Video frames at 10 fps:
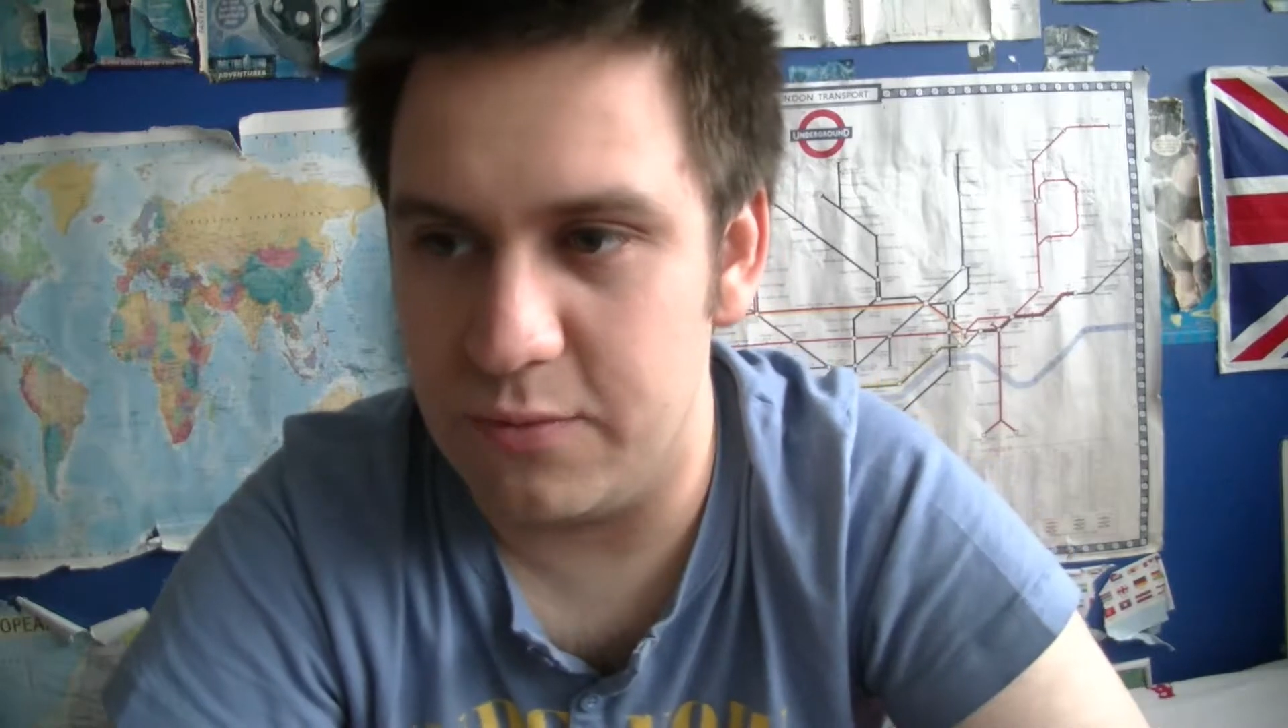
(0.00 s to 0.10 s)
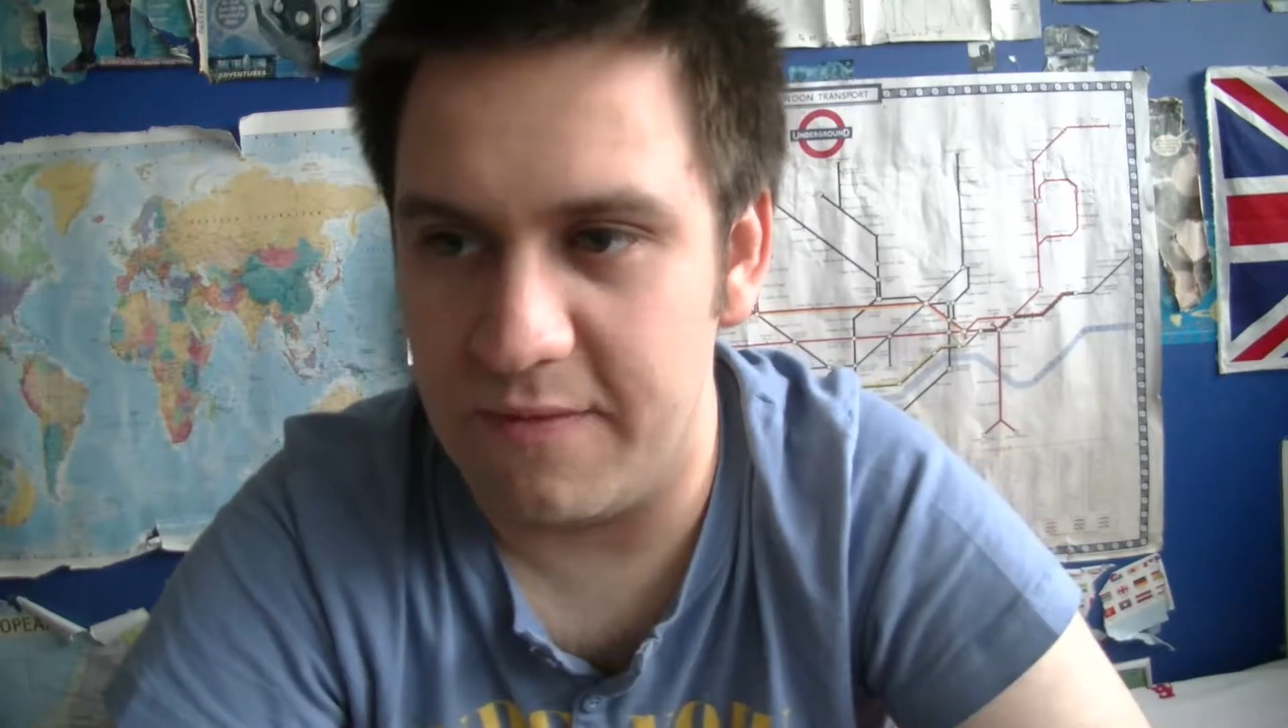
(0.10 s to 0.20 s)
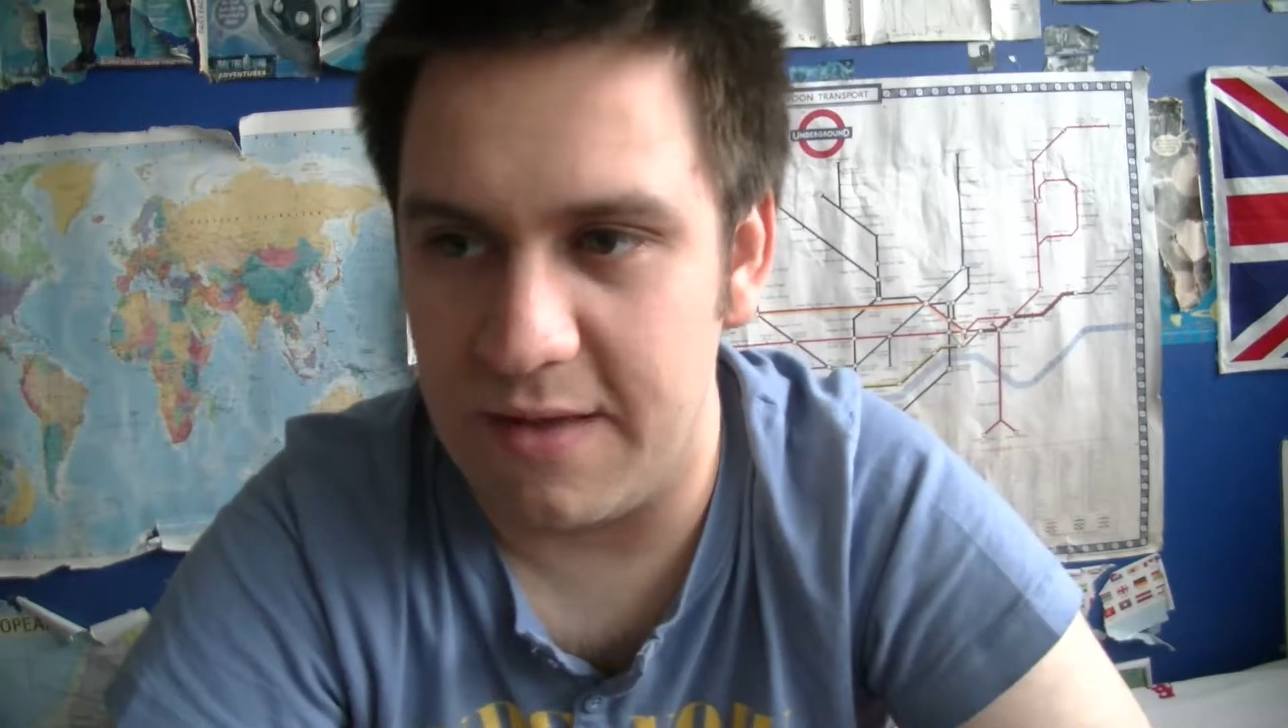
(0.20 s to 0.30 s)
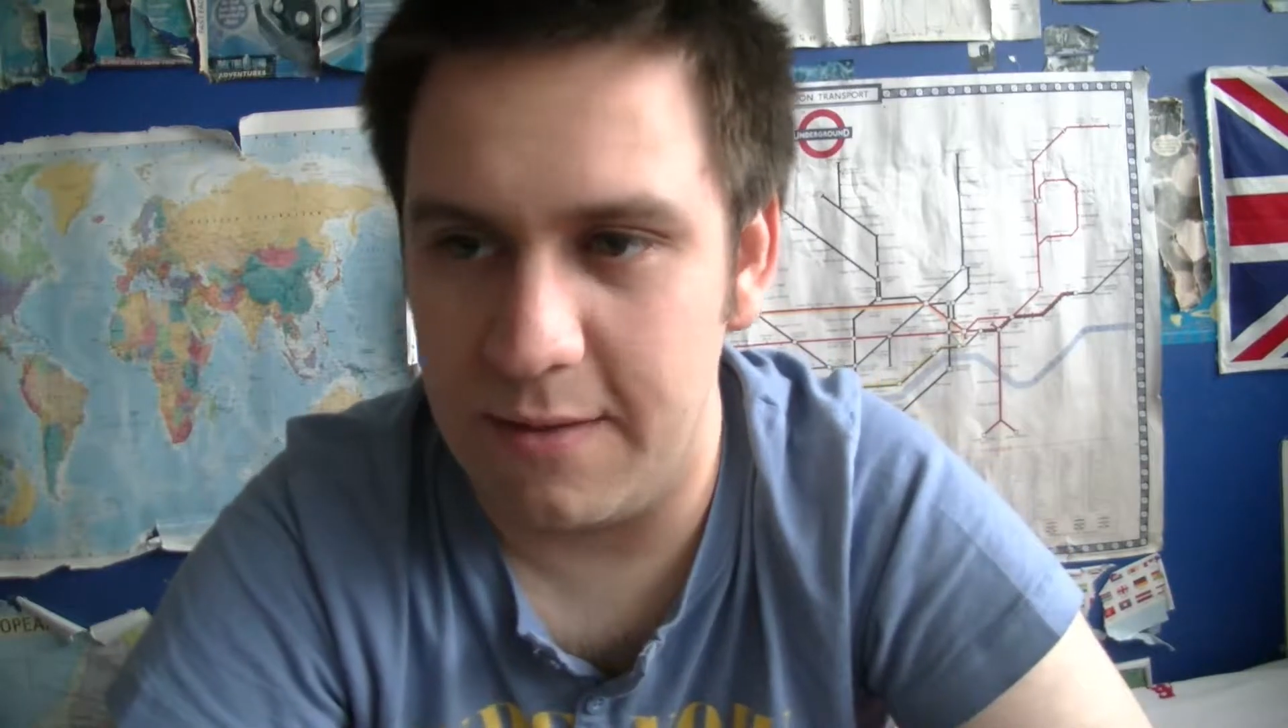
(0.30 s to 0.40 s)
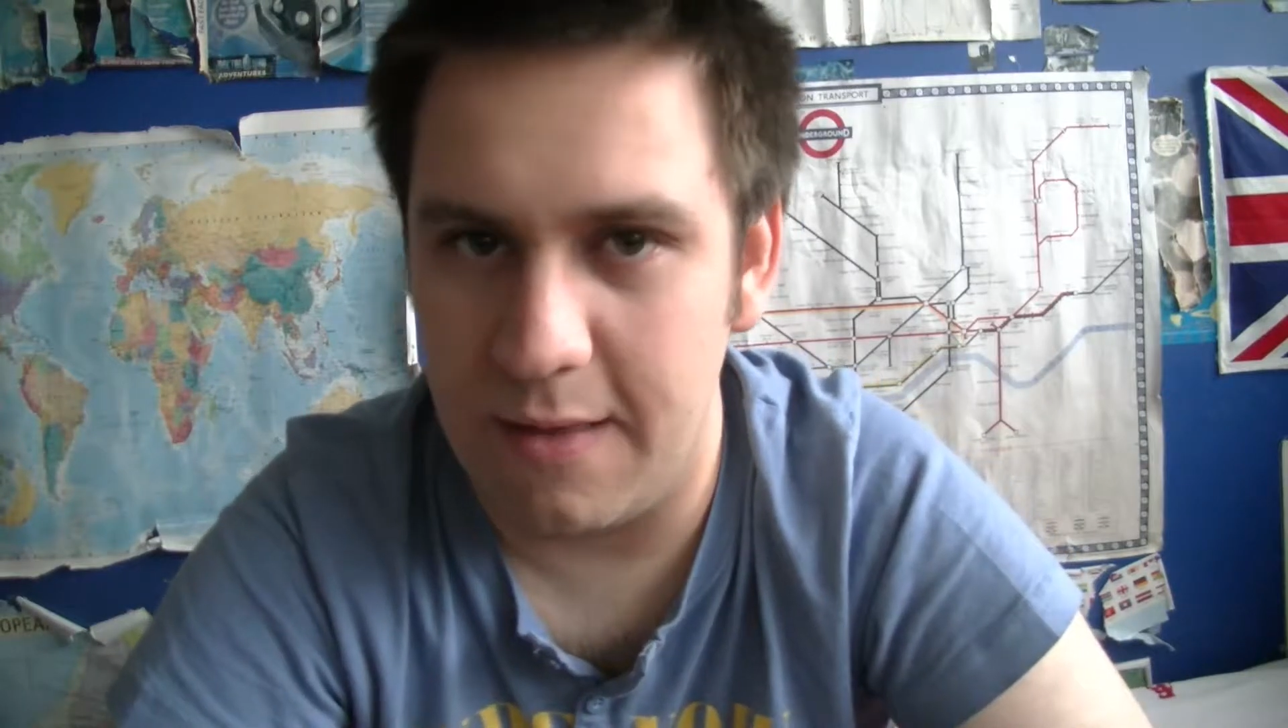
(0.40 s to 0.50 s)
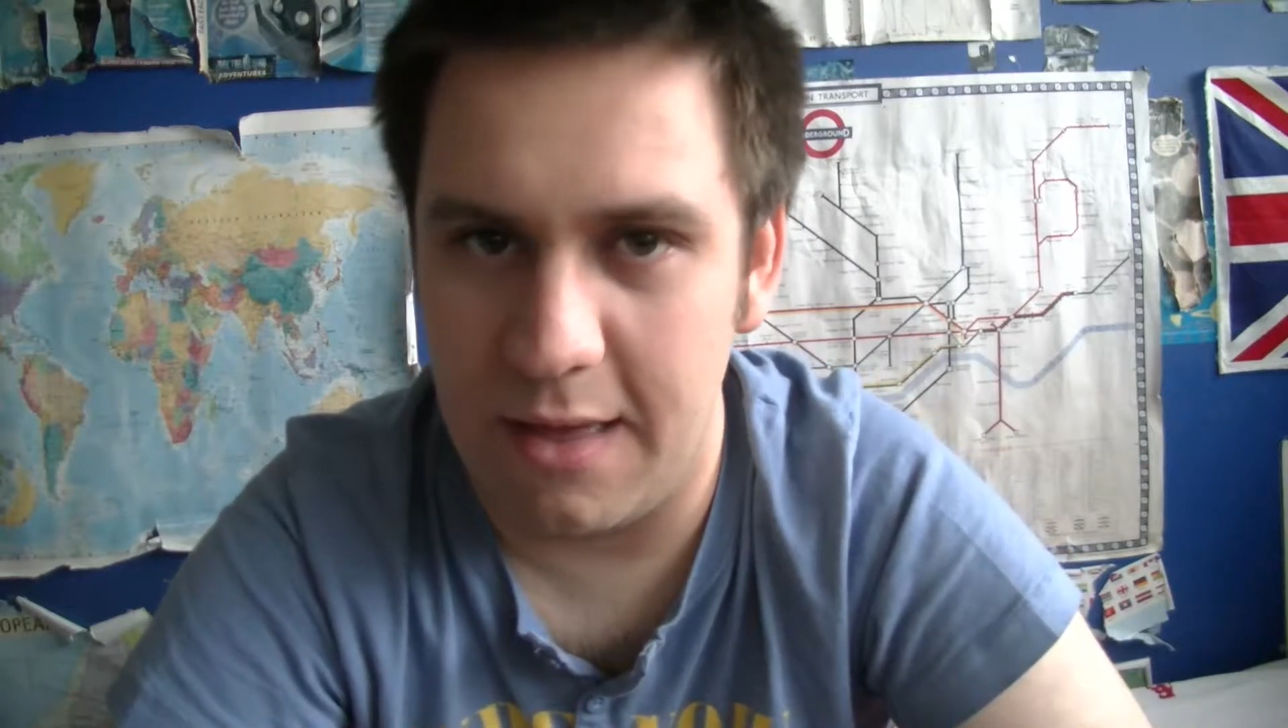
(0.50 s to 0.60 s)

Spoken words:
with